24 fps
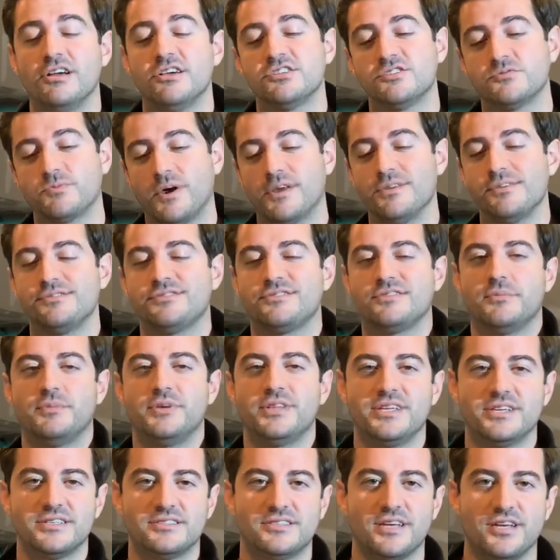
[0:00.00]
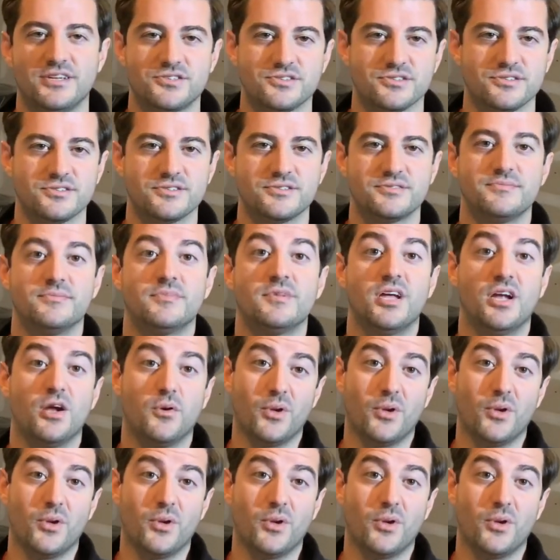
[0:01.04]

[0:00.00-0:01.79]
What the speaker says: as well as some of the essentials. Here